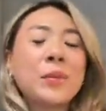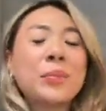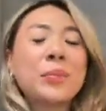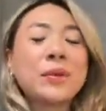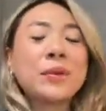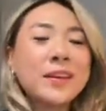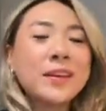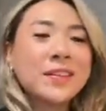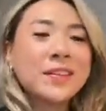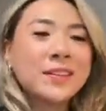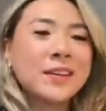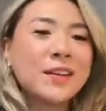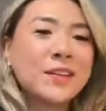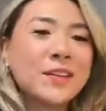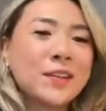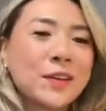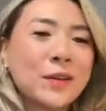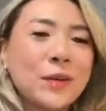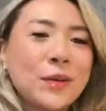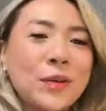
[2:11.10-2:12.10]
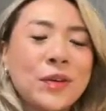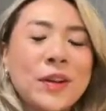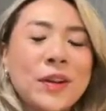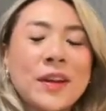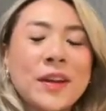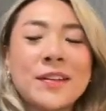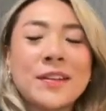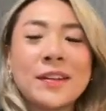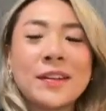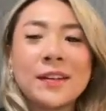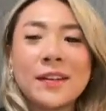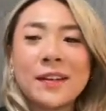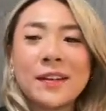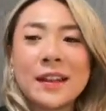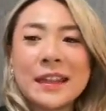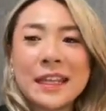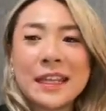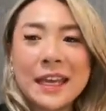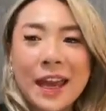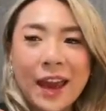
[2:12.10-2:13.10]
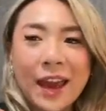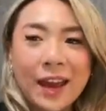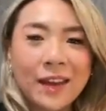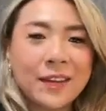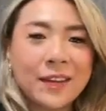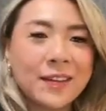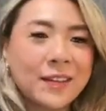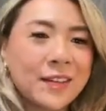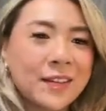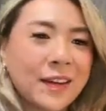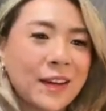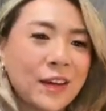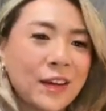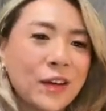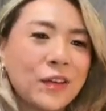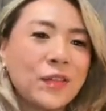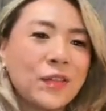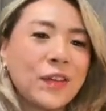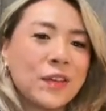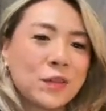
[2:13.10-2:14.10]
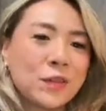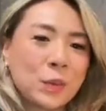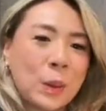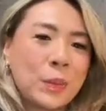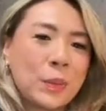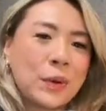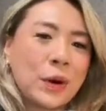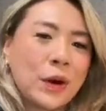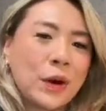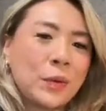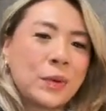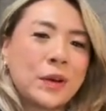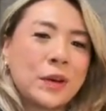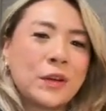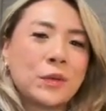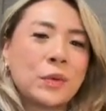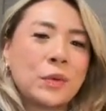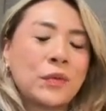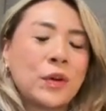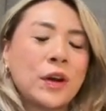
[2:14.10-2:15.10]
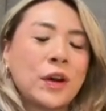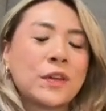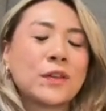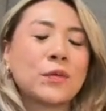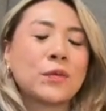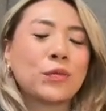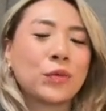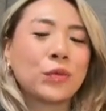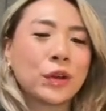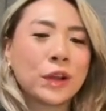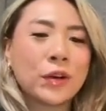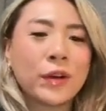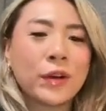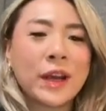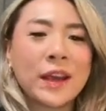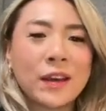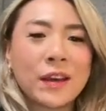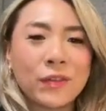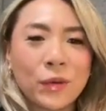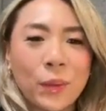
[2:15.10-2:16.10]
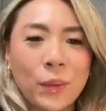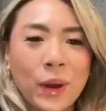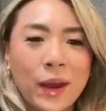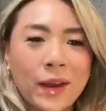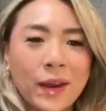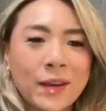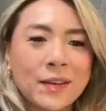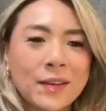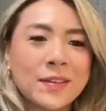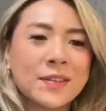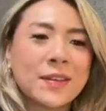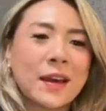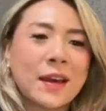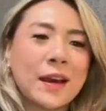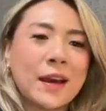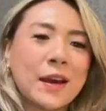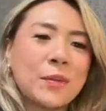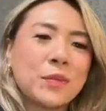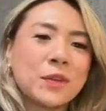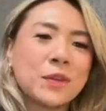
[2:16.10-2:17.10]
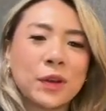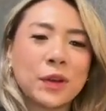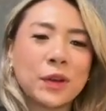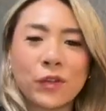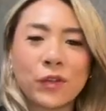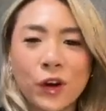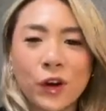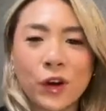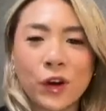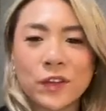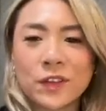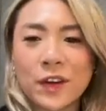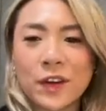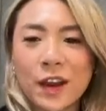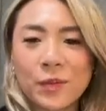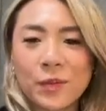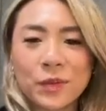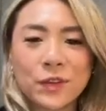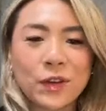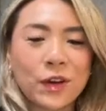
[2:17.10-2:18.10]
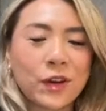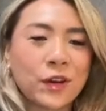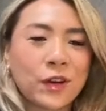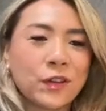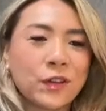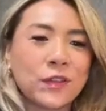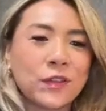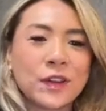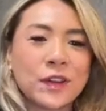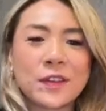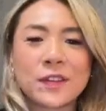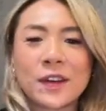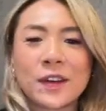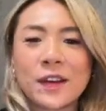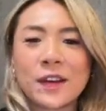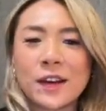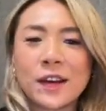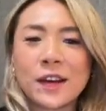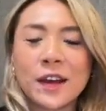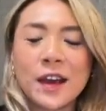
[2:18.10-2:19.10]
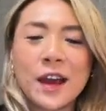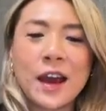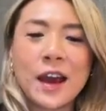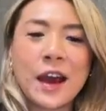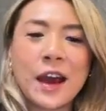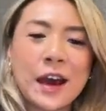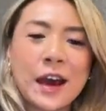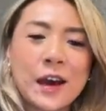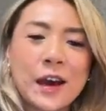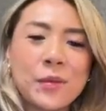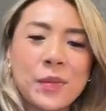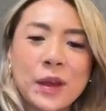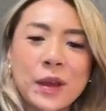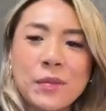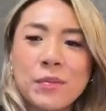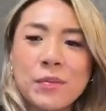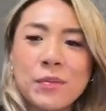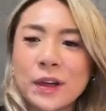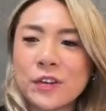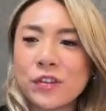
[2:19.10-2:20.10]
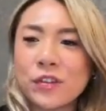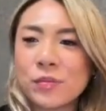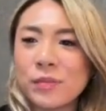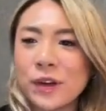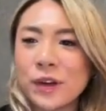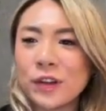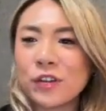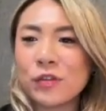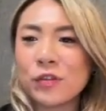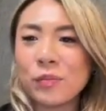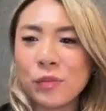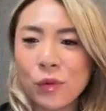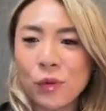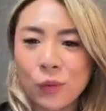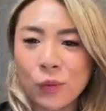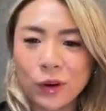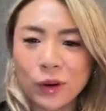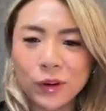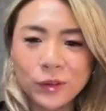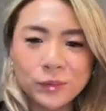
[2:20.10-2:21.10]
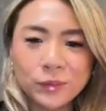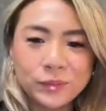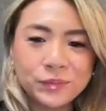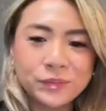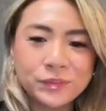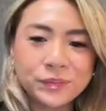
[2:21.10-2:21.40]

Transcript: Please stay tuned until the end of this webinar because we've got some really great giveaways, some gift cards to Amazon, Visa, and much, much more.